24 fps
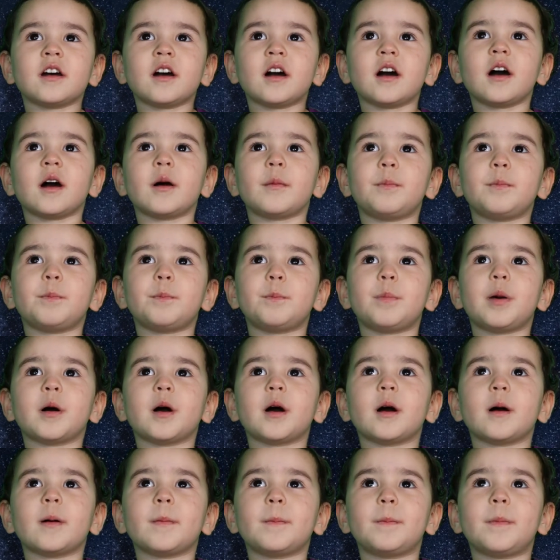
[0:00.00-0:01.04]
Up
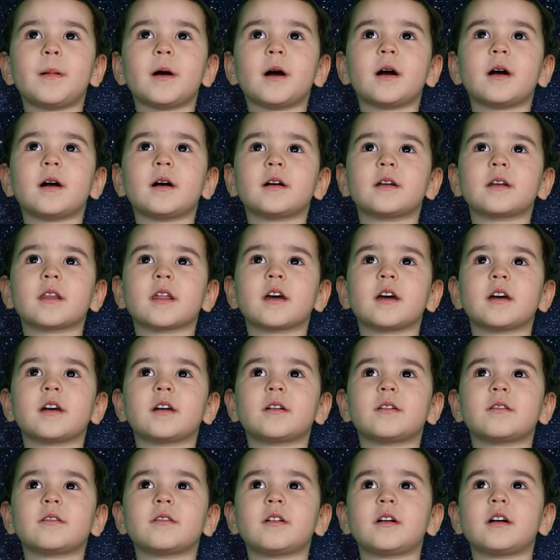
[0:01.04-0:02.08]
above the
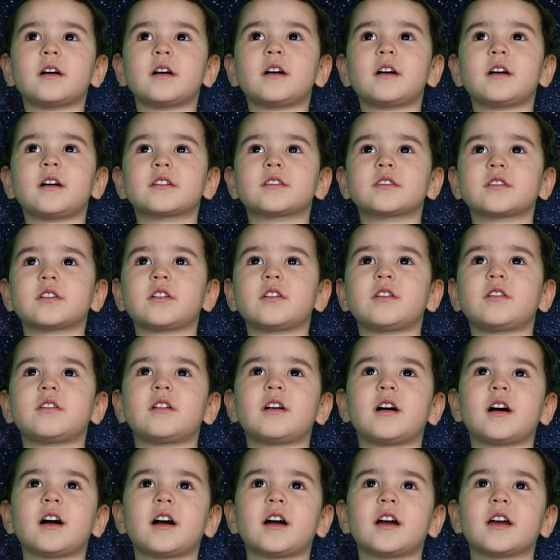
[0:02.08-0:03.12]
world so
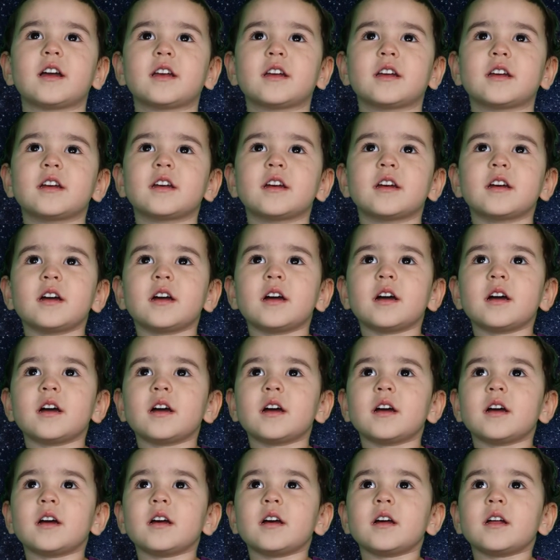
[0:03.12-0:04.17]
high,
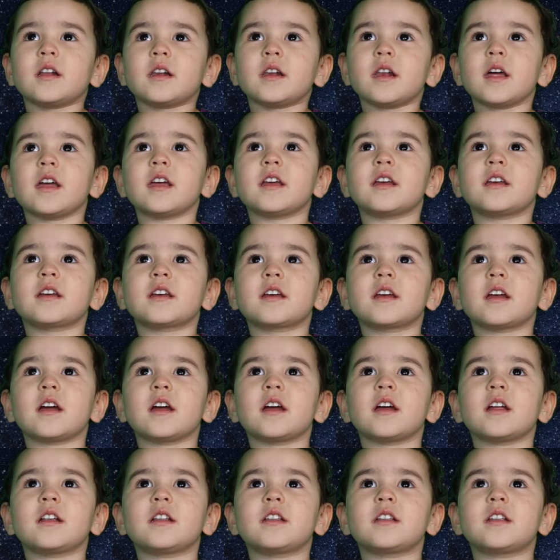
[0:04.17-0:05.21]
like
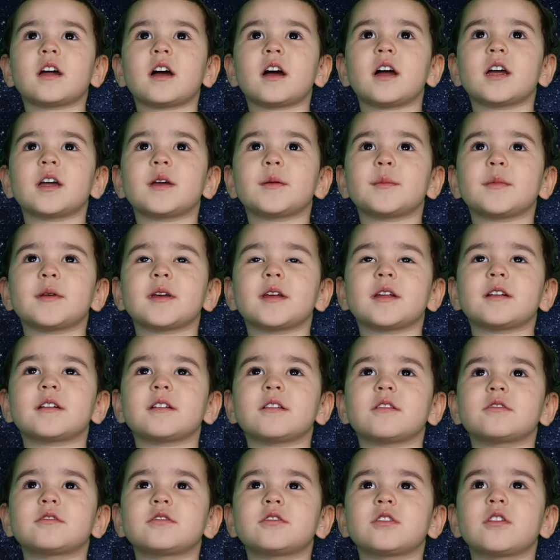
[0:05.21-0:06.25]
a
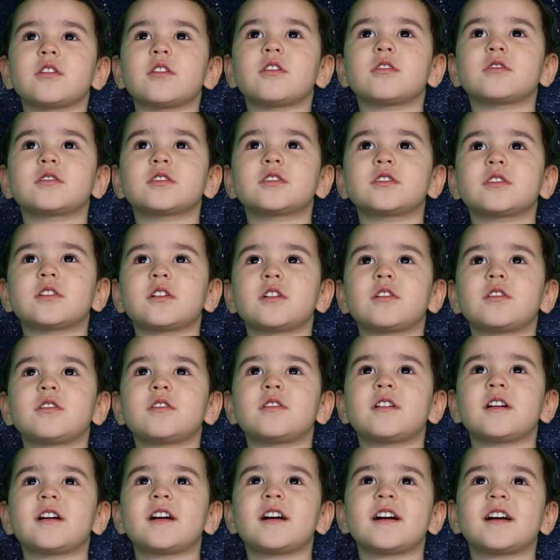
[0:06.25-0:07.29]
diamond so
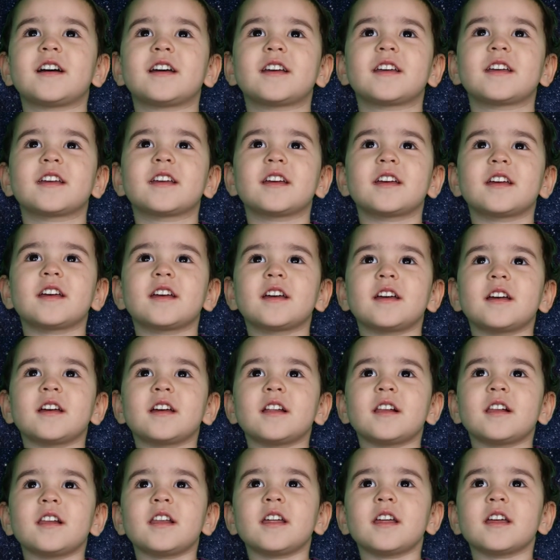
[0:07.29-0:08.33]
high,
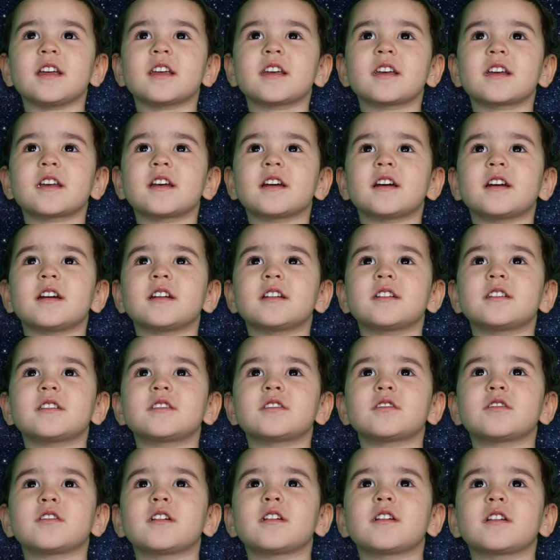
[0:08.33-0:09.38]
like a
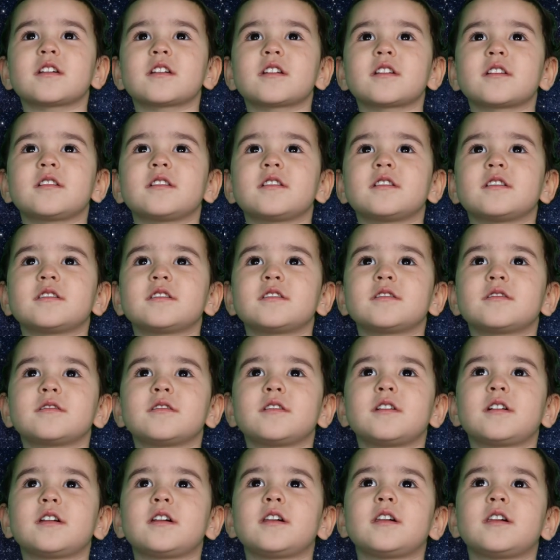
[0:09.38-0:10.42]
twinkle
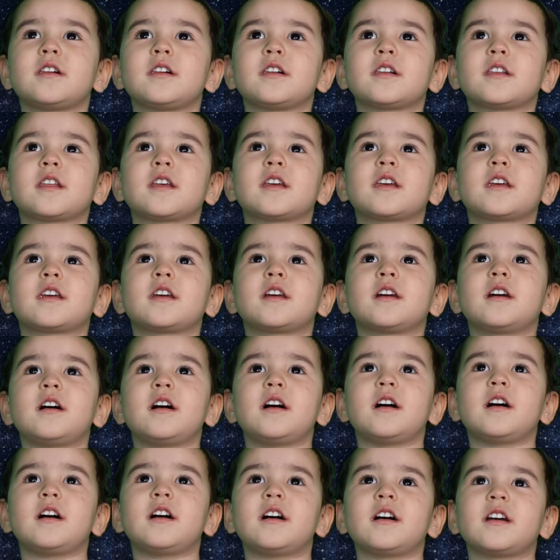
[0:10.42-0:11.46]
really
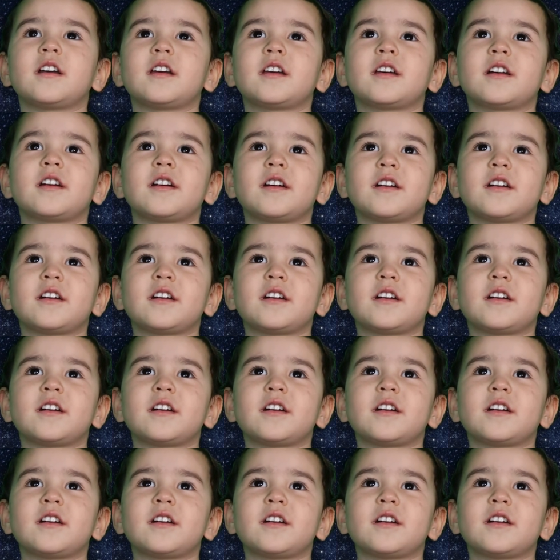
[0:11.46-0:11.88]
high.